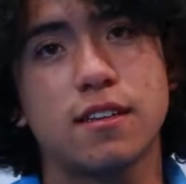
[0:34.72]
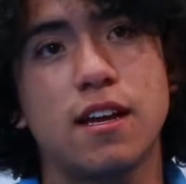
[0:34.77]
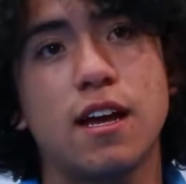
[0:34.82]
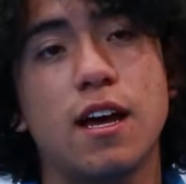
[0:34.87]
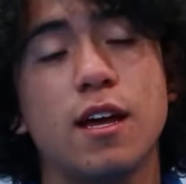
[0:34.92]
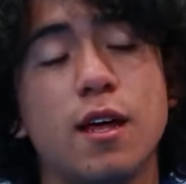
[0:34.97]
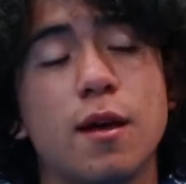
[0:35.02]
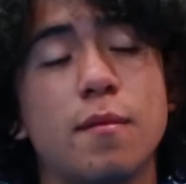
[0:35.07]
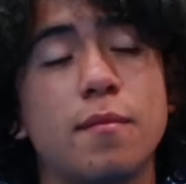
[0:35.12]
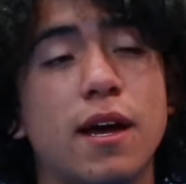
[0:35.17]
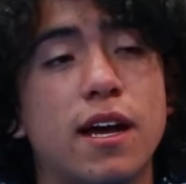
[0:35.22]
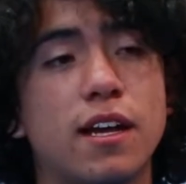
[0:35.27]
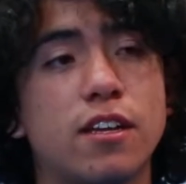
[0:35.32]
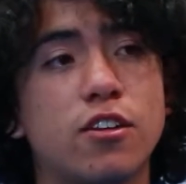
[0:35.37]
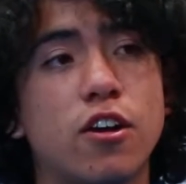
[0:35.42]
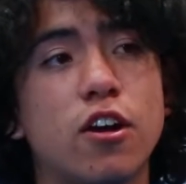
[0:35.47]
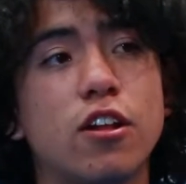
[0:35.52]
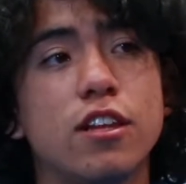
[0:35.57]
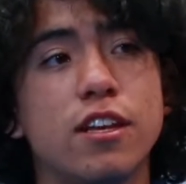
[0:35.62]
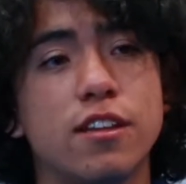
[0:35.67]
I am a
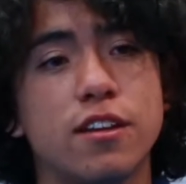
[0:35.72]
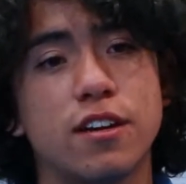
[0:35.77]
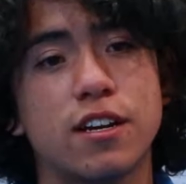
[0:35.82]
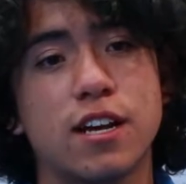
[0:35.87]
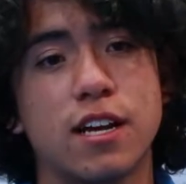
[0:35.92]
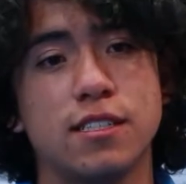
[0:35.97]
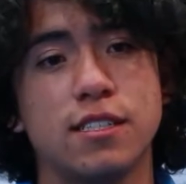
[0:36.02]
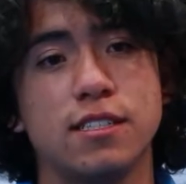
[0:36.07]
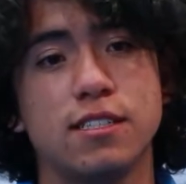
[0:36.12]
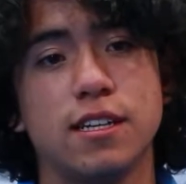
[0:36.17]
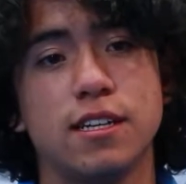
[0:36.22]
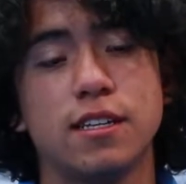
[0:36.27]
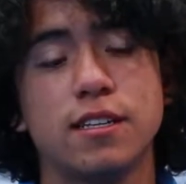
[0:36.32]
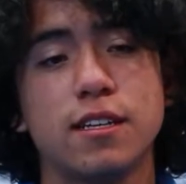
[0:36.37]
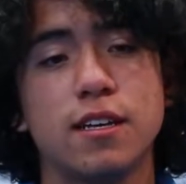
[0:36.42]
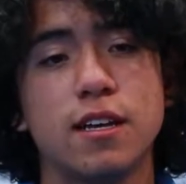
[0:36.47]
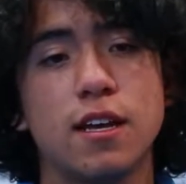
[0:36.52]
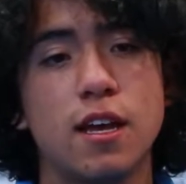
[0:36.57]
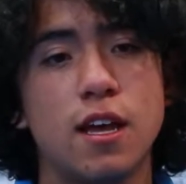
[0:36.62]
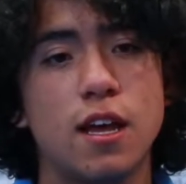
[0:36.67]
Young Leader candidate.
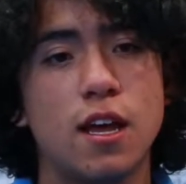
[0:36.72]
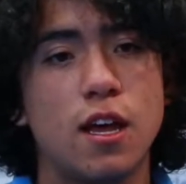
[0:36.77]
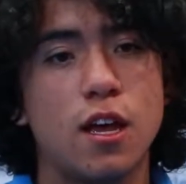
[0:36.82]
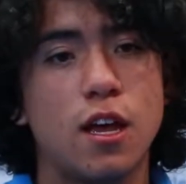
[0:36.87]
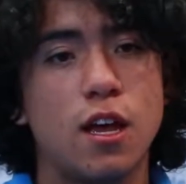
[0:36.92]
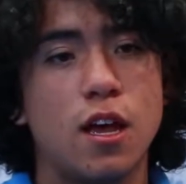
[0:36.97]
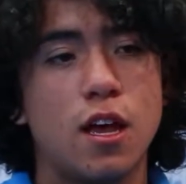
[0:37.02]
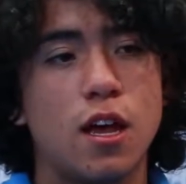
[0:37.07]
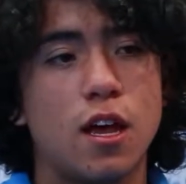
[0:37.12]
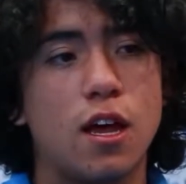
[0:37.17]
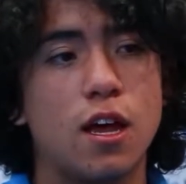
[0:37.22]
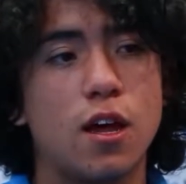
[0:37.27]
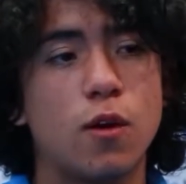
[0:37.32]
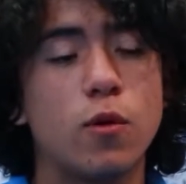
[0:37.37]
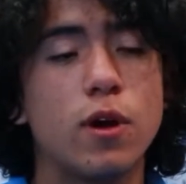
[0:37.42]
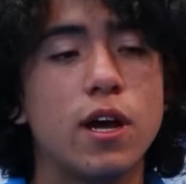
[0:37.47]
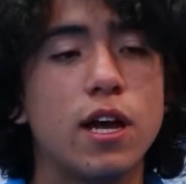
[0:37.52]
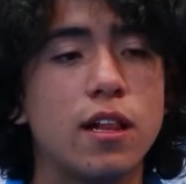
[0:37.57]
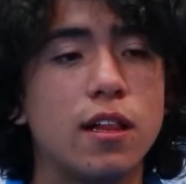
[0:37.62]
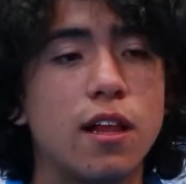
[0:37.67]

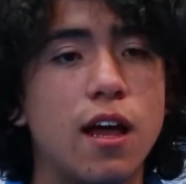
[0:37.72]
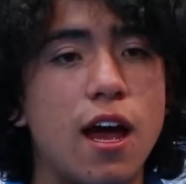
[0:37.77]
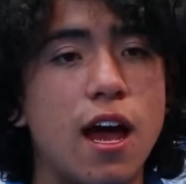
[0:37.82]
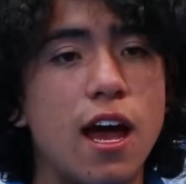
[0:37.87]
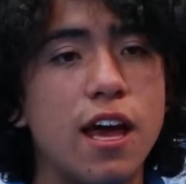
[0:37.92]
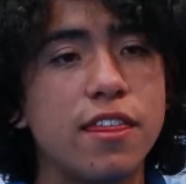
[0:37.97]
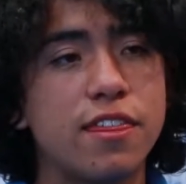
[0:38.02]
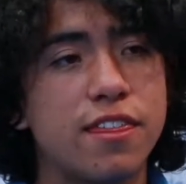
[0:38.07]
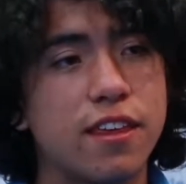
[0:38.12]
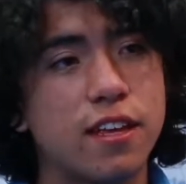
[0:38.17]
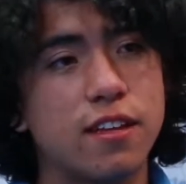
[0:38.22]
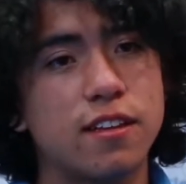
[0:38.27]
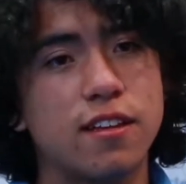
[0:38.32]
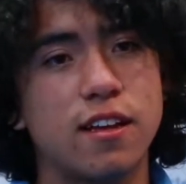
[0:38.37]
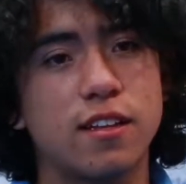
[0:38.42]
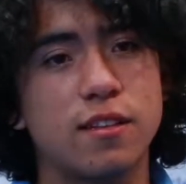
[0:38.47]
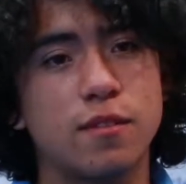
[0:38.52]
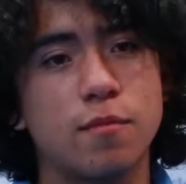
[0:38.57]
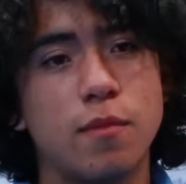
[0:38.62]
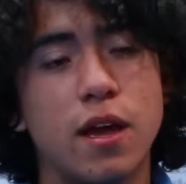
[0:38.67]
Well, I think
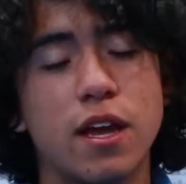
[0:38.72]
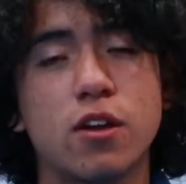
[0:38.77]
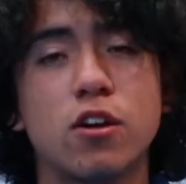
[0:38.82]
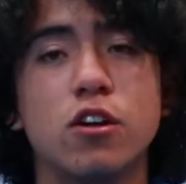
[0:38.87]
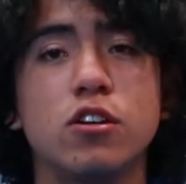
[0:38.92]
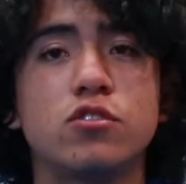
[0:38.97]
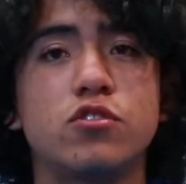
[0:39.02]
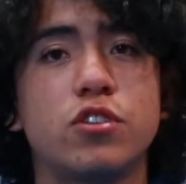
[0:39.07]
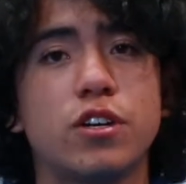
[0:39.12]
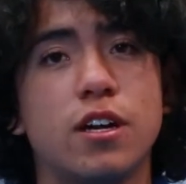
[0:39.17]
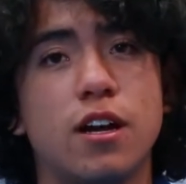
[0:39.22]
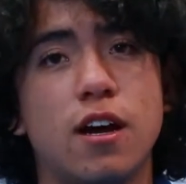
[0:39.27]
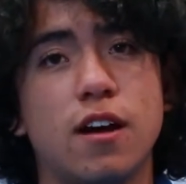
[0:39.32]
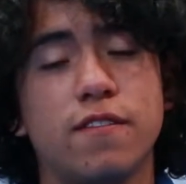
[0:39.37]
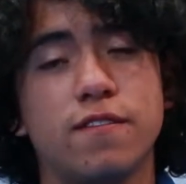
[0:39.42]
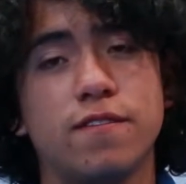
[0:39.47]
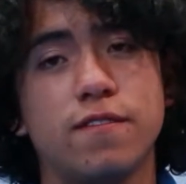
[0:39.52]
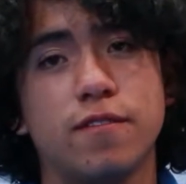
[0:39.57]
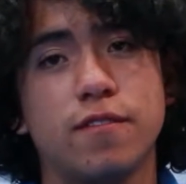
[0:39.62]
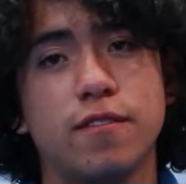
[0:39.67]
that my country
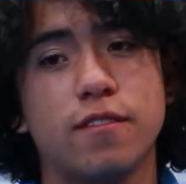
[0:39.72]
have